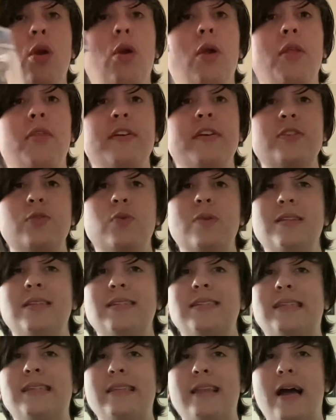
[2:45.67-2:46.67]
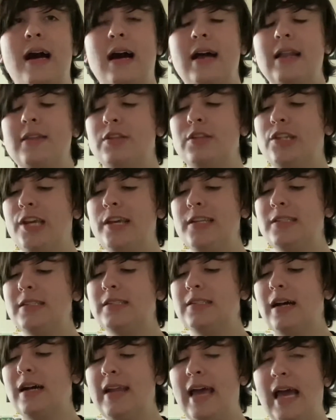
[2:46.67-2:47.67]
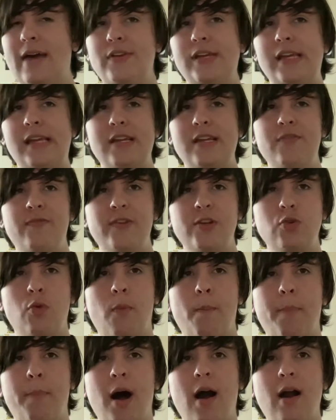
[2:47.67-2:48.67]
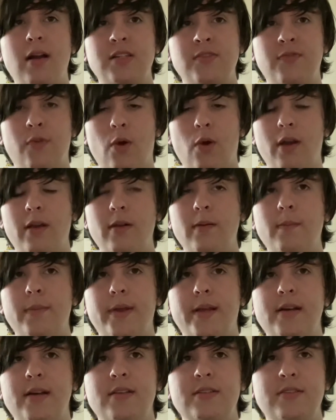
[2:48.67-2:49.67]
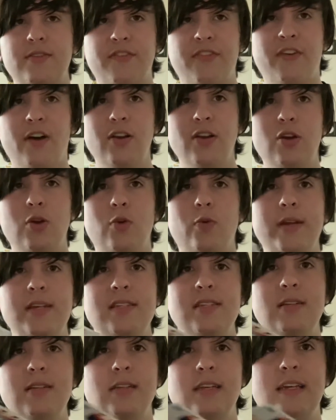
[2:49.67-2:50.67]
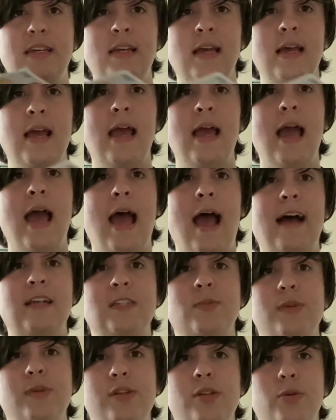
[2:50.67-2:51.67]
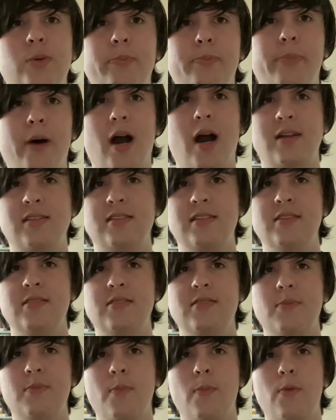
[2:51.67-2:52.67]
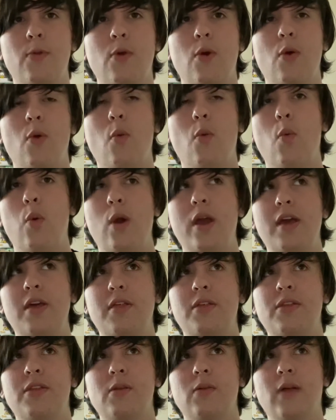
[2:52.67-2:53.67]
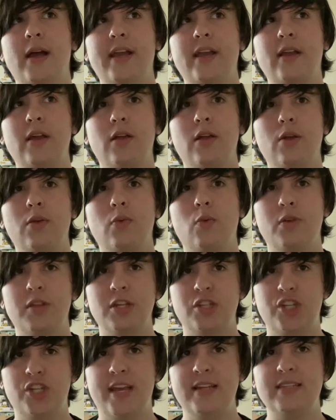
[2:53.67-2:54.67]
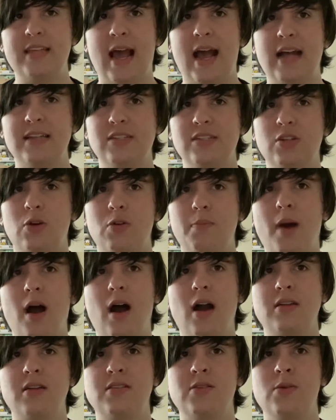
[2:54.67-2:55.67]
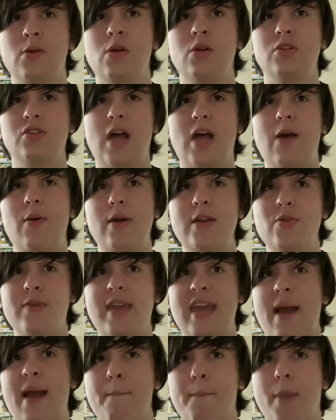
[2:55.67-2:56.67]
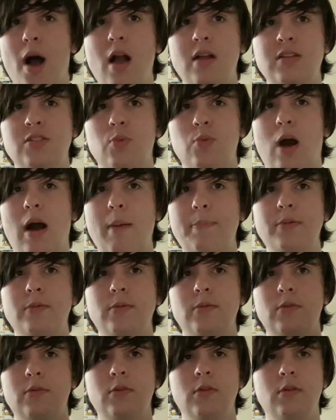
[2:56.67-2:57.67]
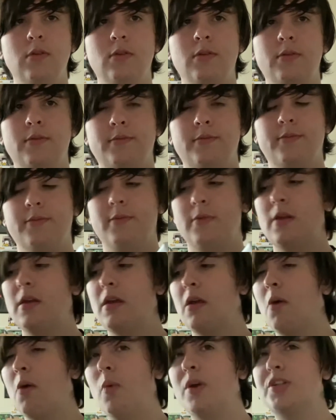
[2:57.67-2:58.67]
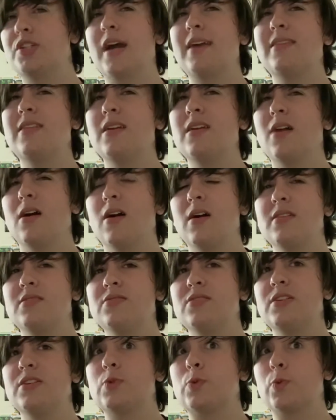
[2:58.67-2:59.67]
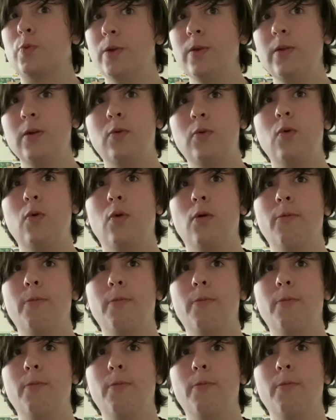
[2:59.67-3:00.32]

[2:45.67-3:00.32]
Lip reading: this one does not, the chase does not have an individual box for it because Funko recently has been doing boxes with like where the chase has its own box, so that way you can't box swap, which I think honestly is really cool